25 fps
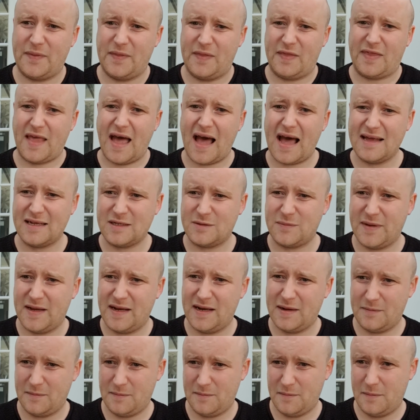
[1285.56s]
That has been
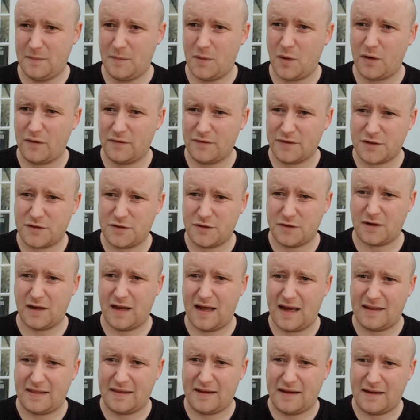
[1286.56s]
more of a struggle,
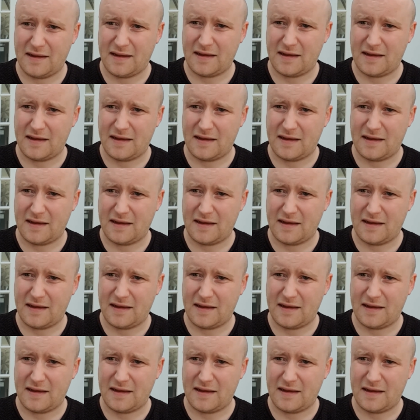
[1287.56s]
I think,